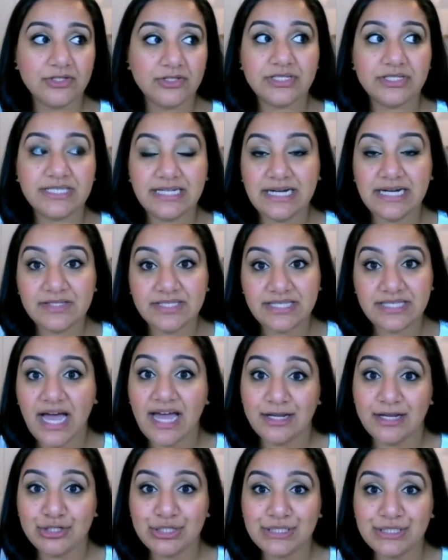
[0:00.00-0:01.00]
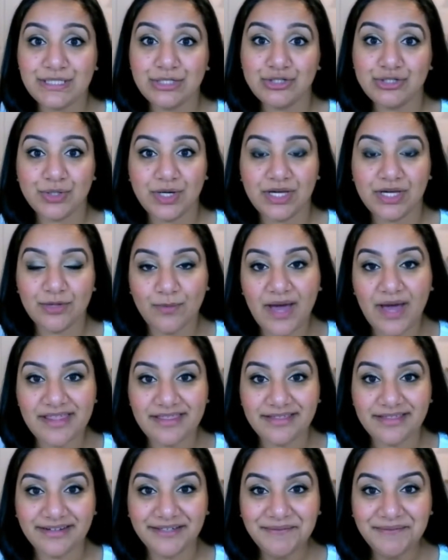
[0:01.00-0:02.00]
or sit outside and just enjoy the
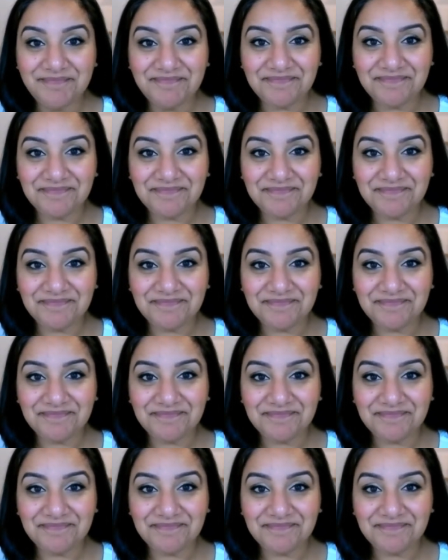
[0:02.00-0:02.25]
weather.